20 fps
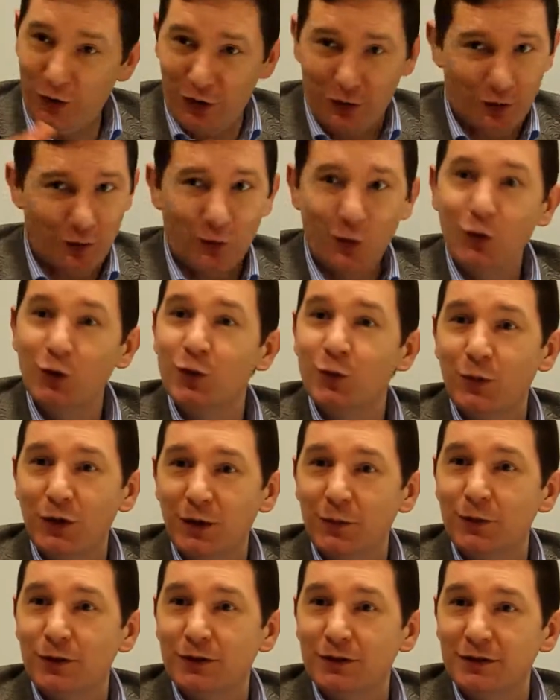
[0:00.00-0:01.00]
with other older
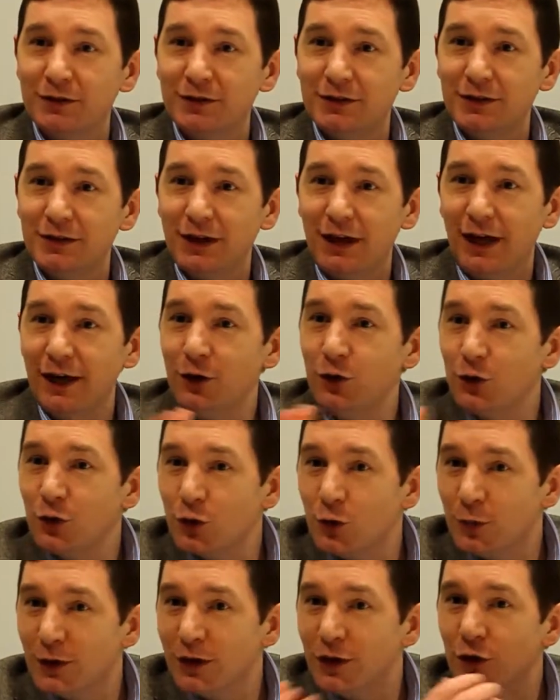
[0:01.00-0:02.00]
people. I don't
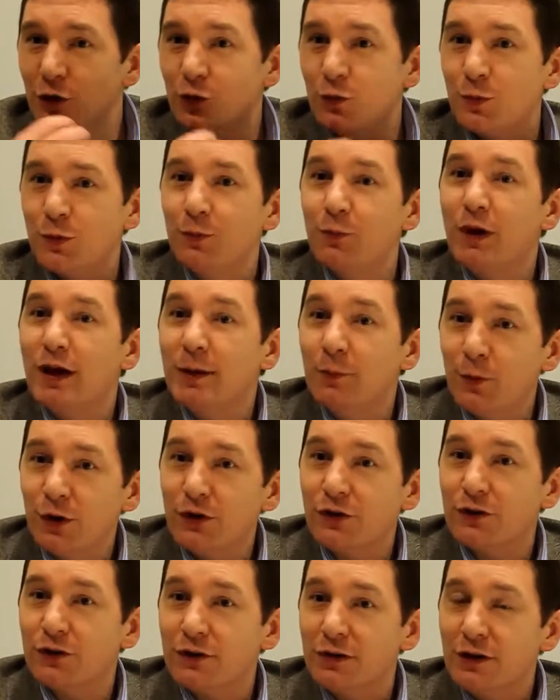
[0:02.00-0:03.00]
know about you, but my
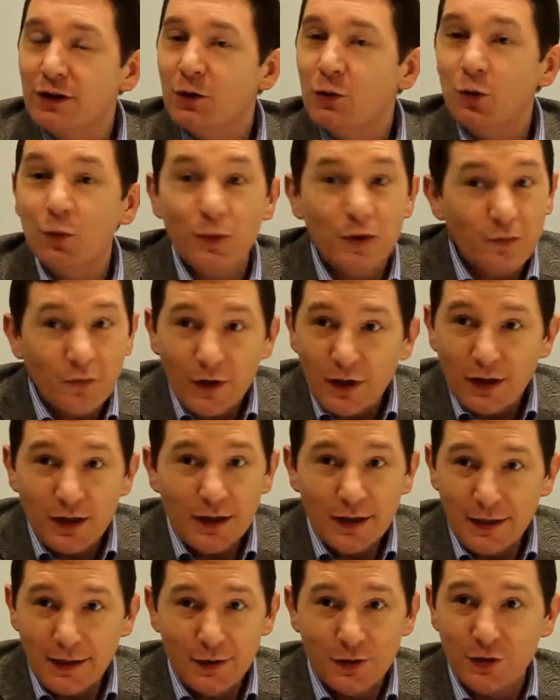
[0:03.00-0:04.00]
mother would be
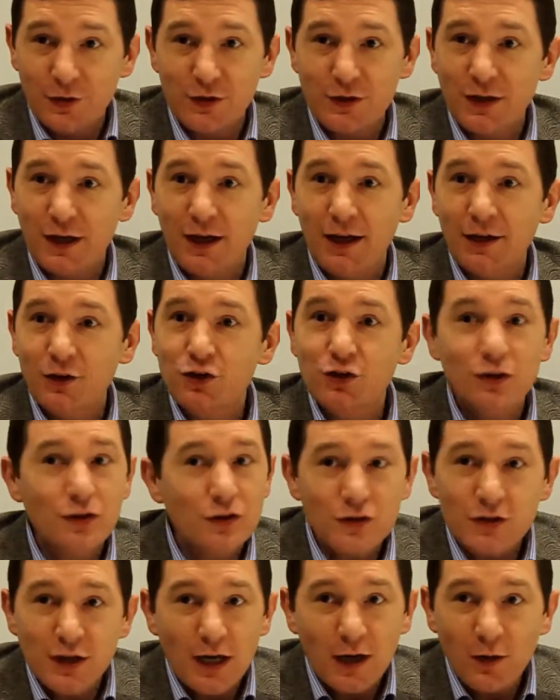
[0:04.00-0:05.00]
very clear in saying she
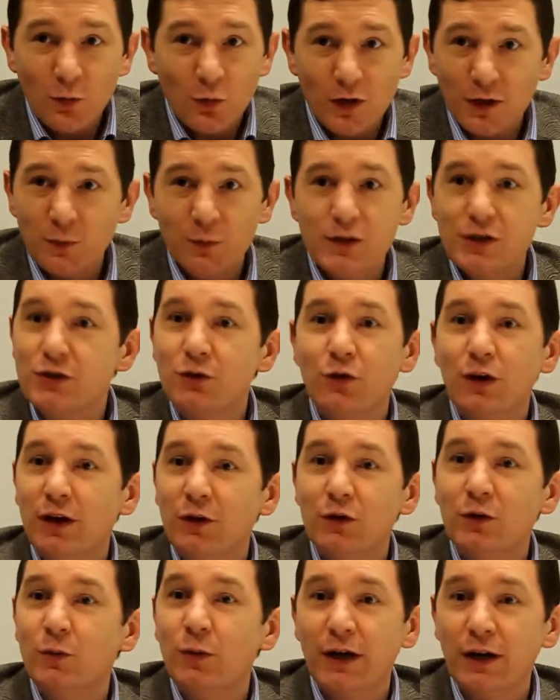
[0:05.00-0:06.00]
does not want to be
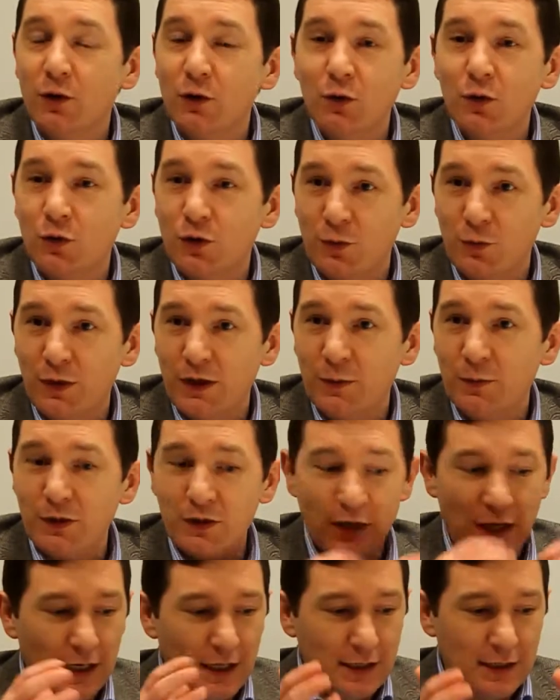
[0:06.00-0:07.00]
surrounded by older
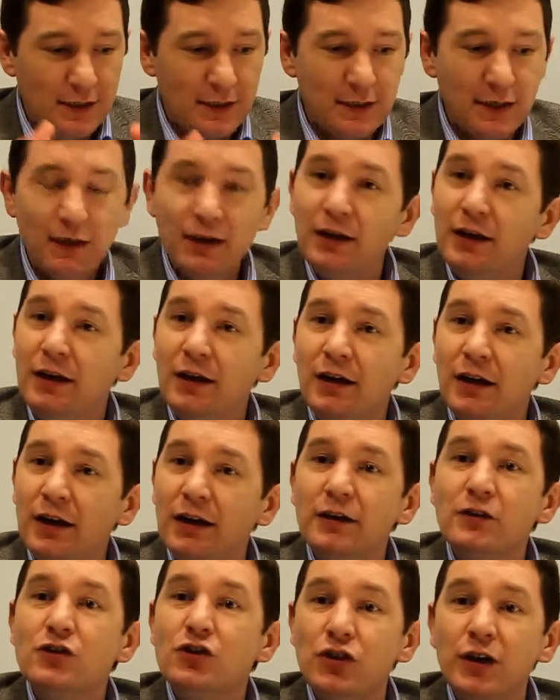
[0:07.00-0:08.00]
people
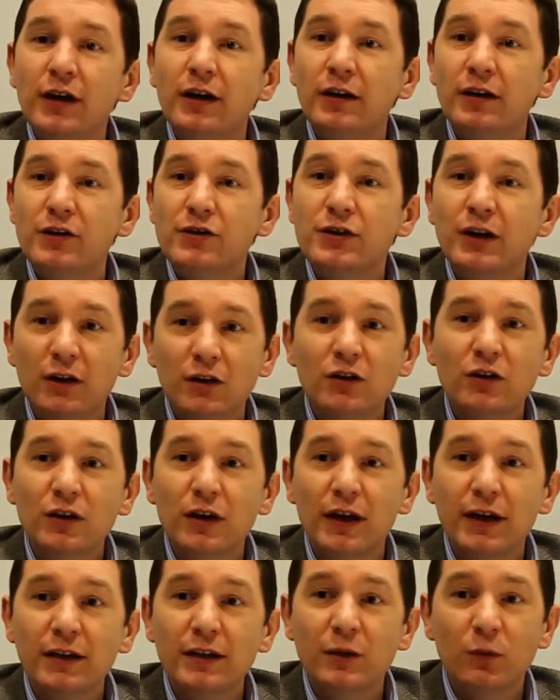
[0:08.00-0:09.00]
sitting in chairs that
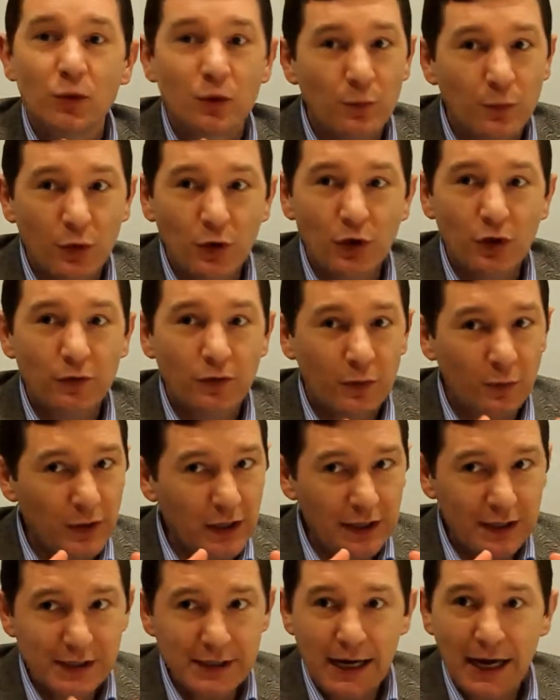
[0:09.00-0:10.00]
look like they were bought from
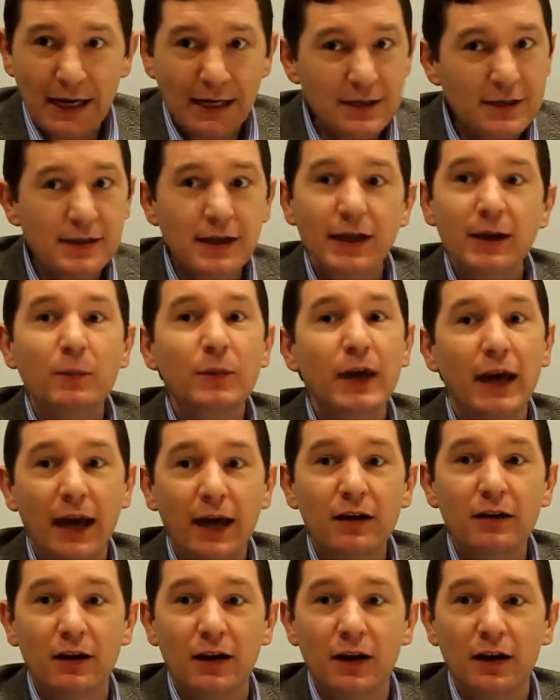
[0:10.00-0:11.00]
the exact same
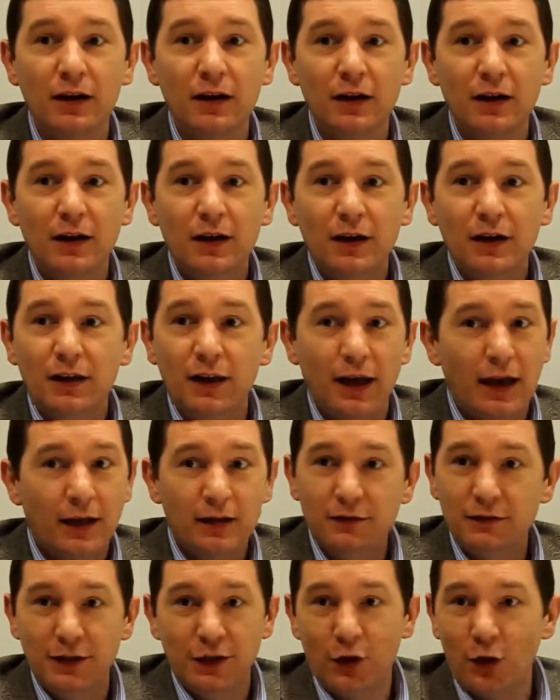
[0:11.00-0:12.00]
catalogue
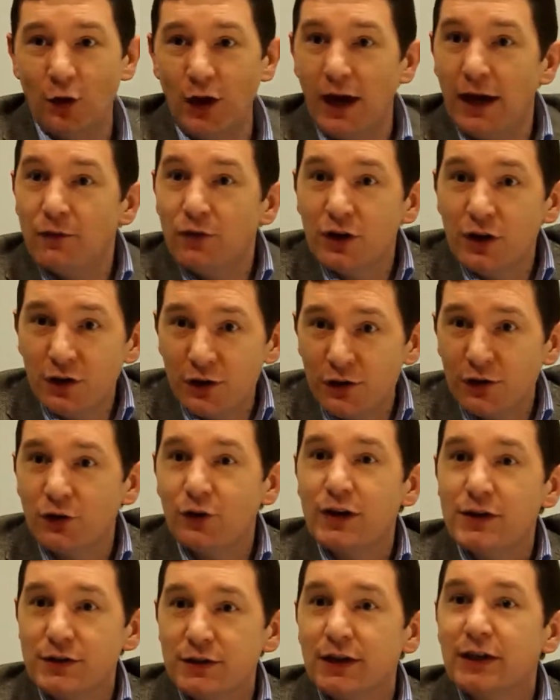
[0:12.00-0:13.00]
that every
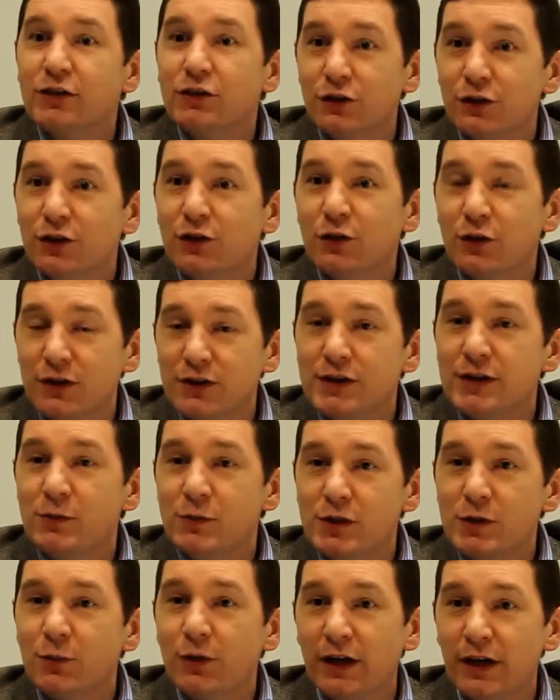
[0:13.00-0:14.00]
other residential unit
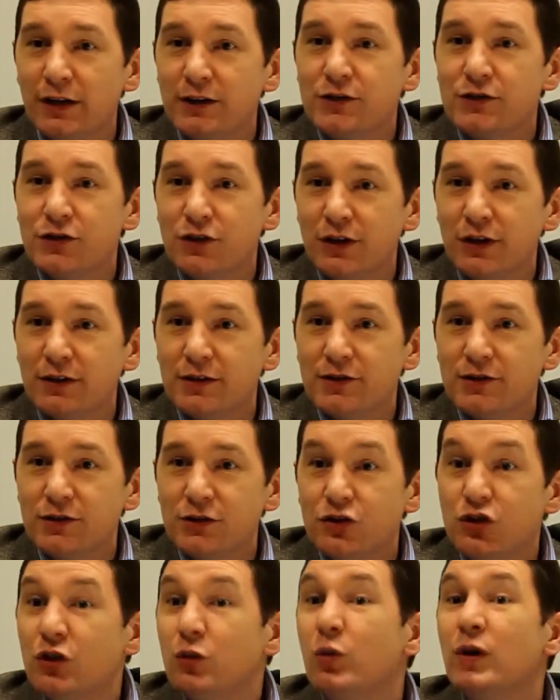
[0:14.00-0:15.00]
seems to buy its
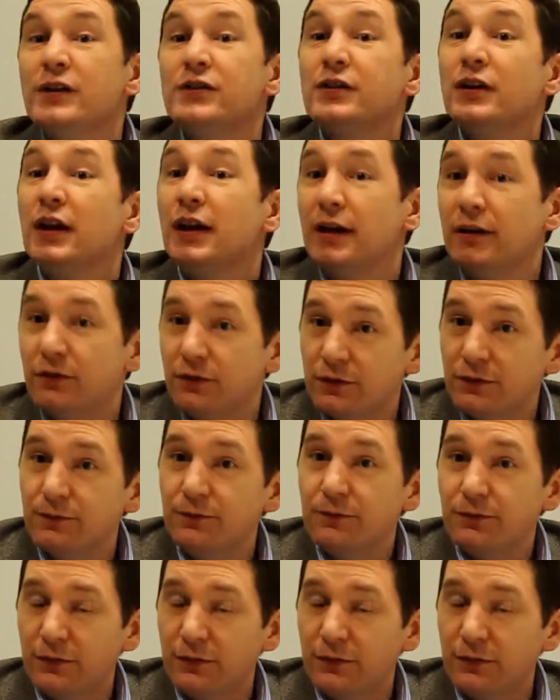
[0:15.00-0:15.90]
chairs. She wants a life,